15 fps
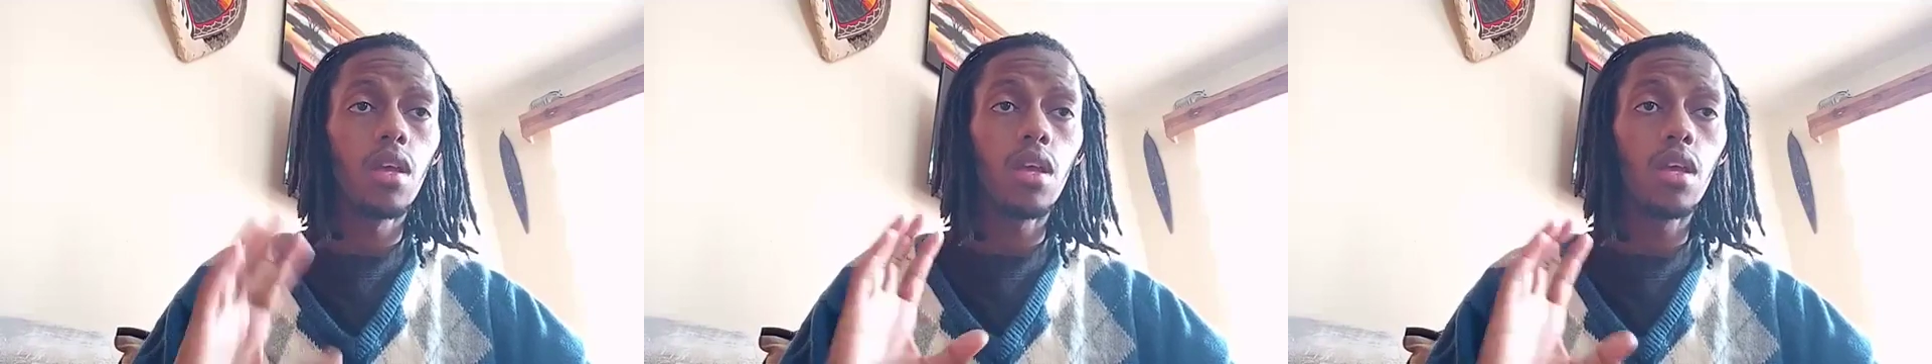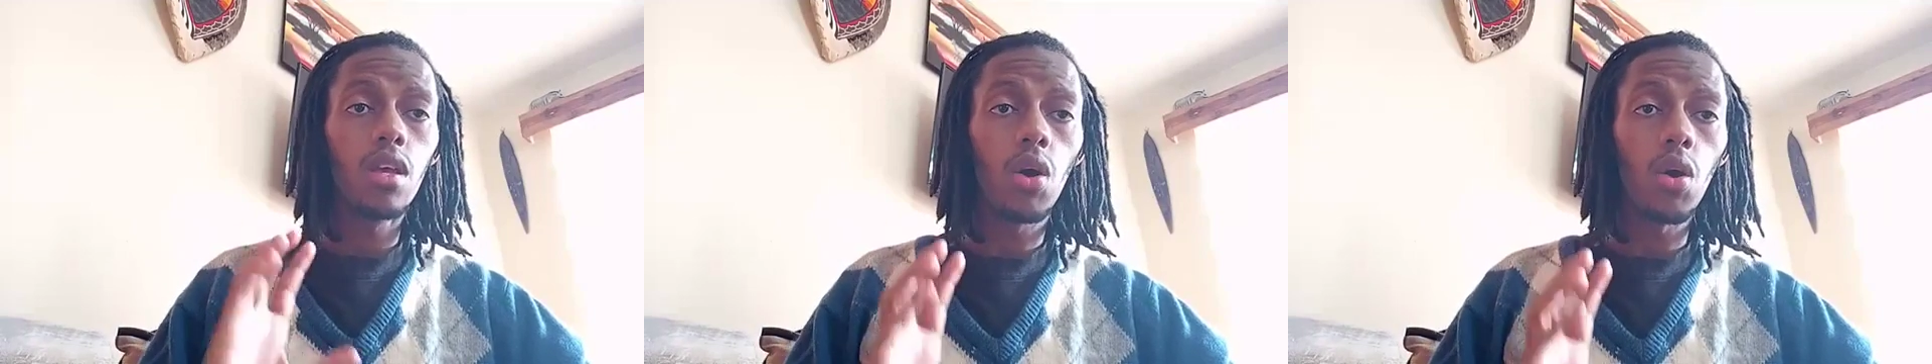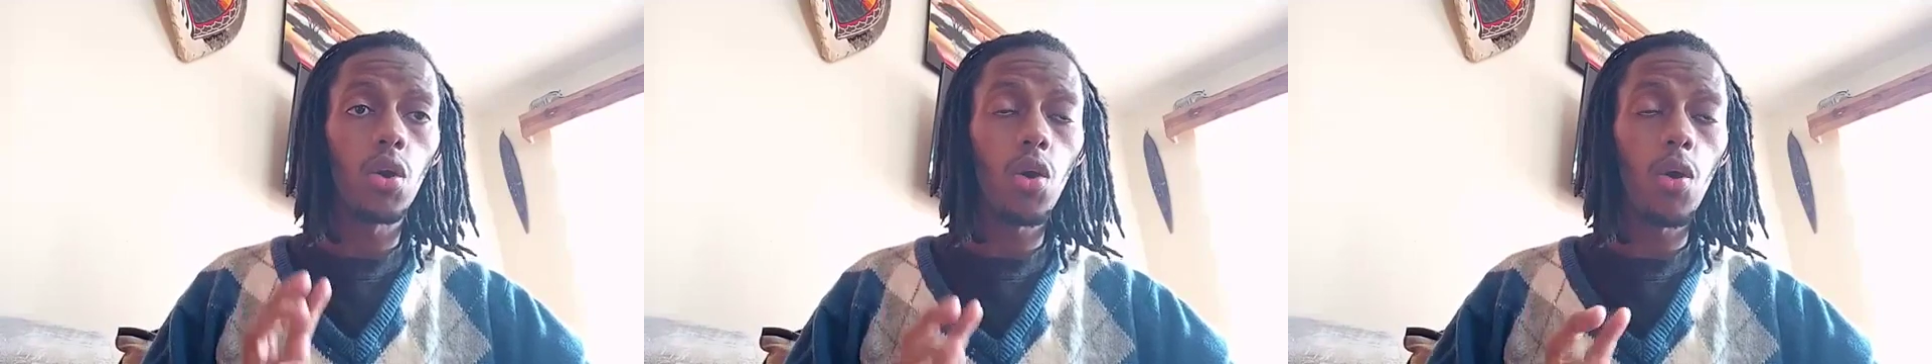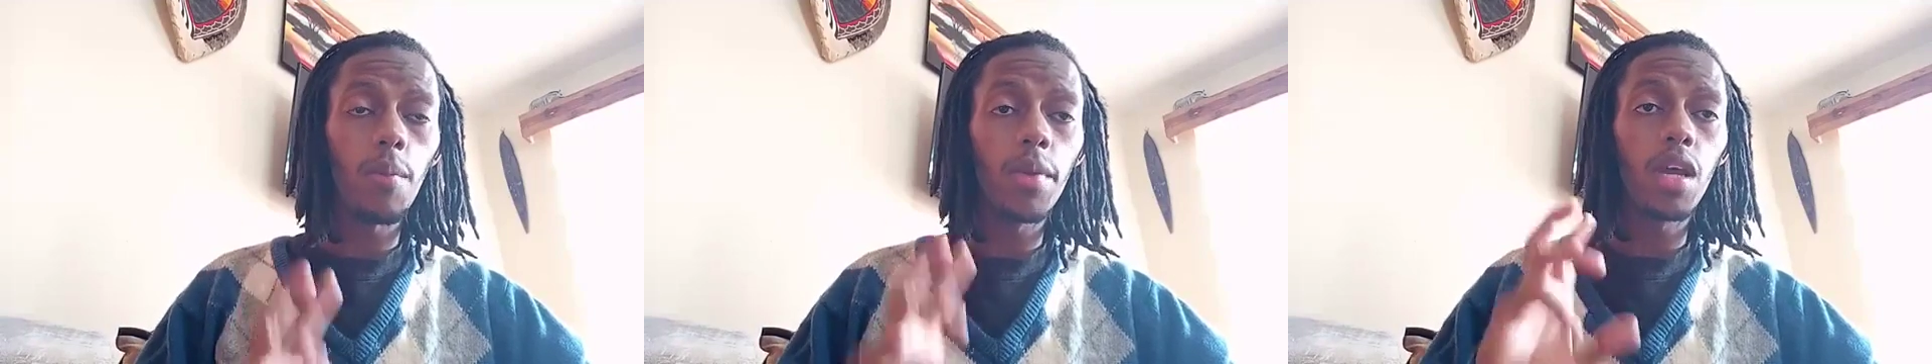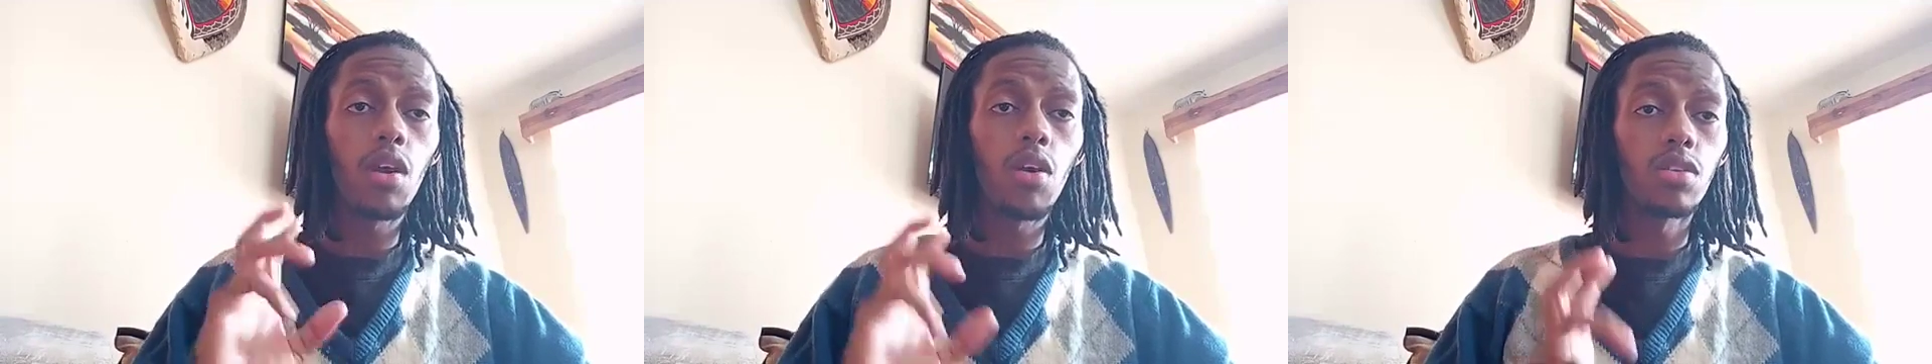
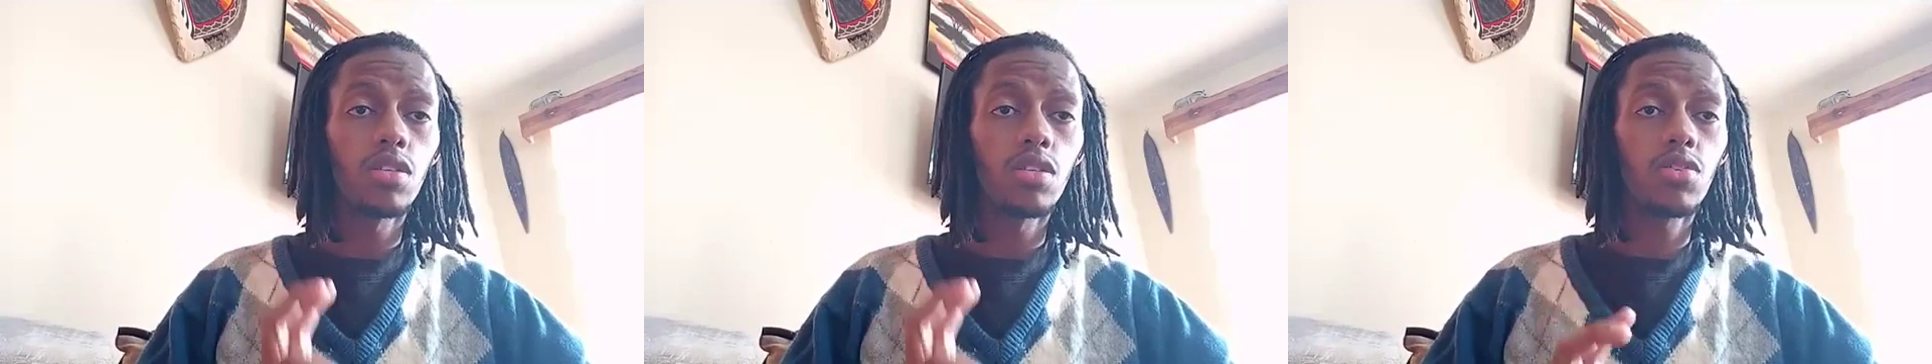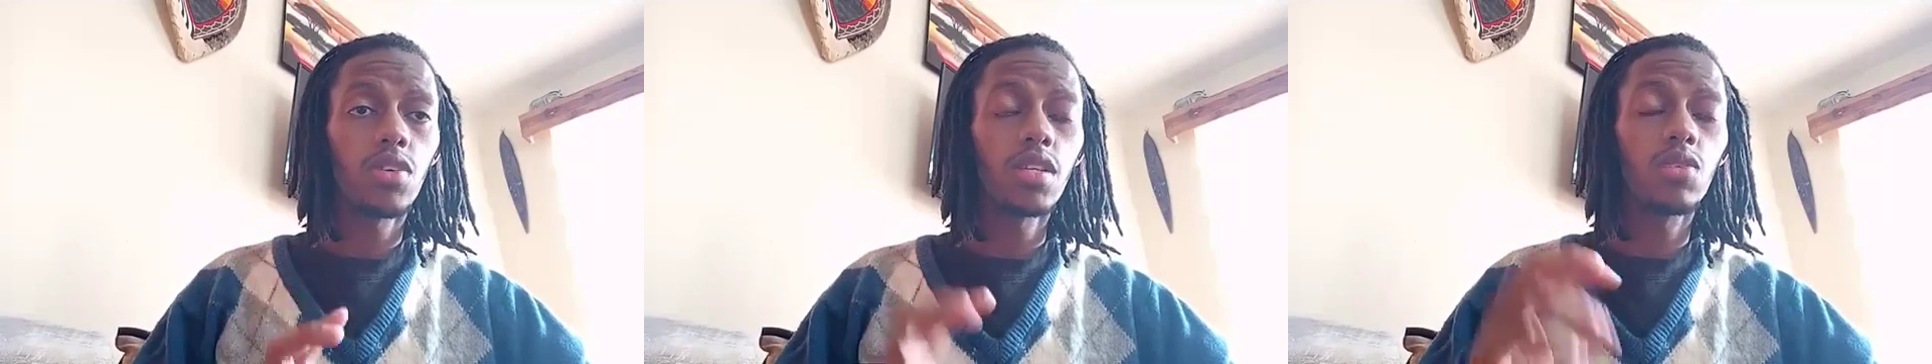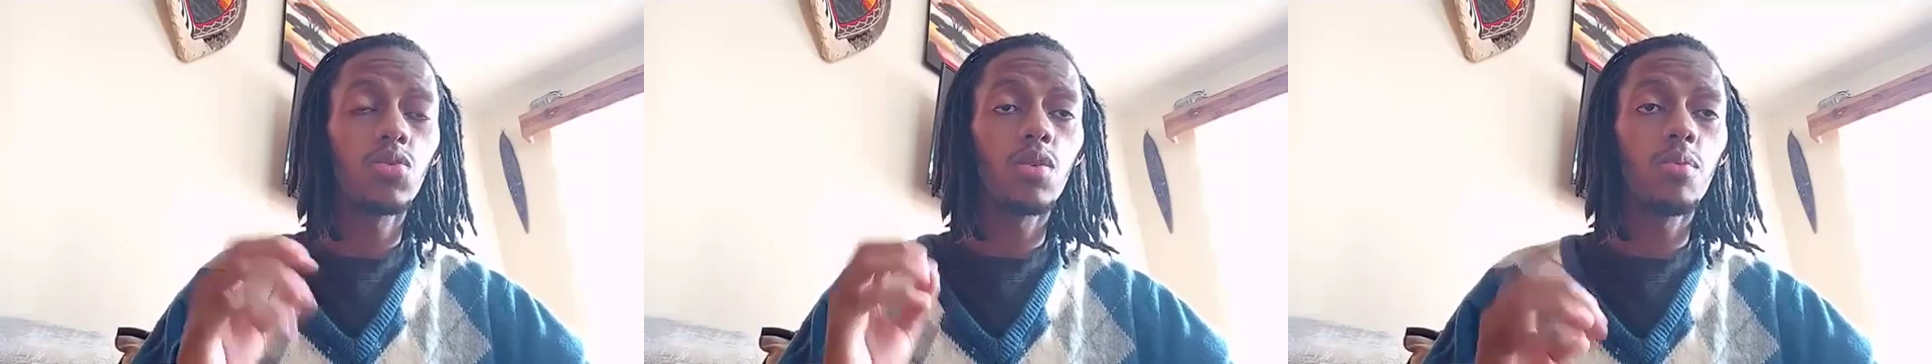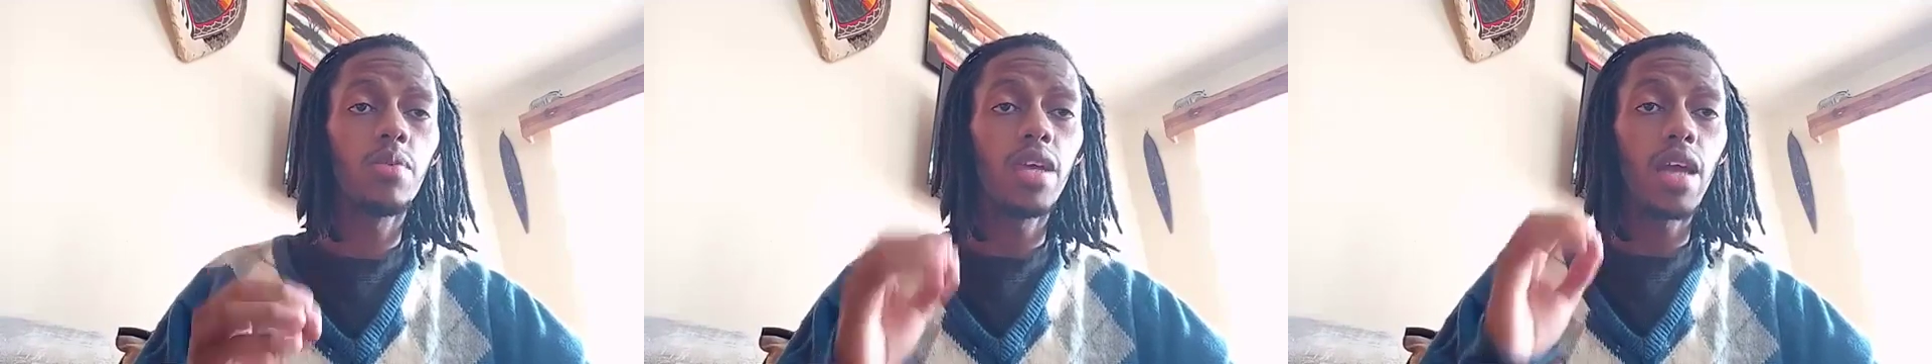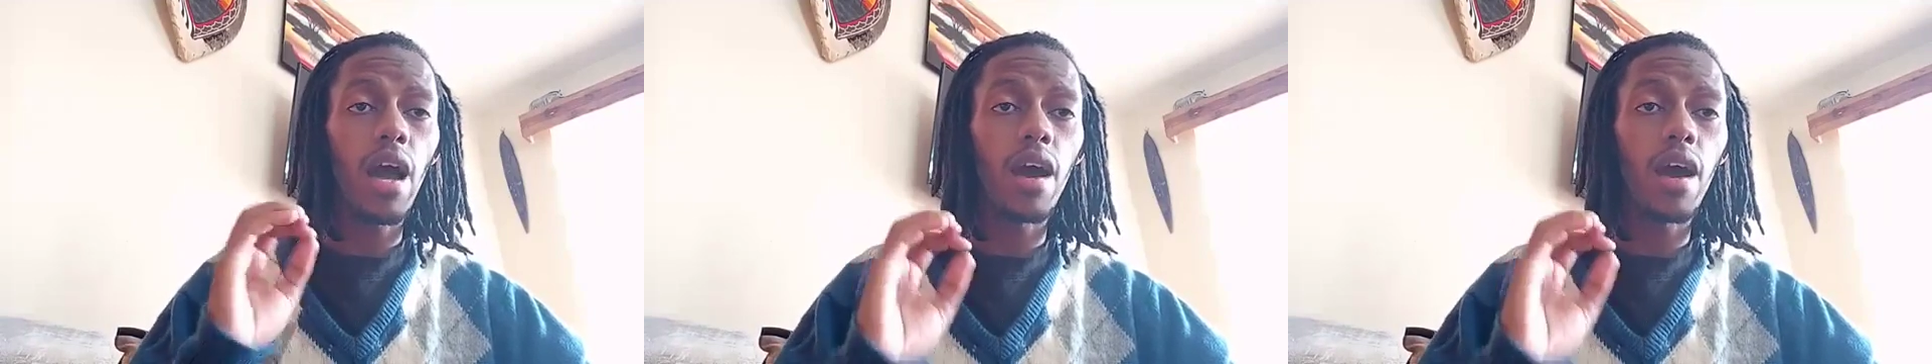economic constraints would be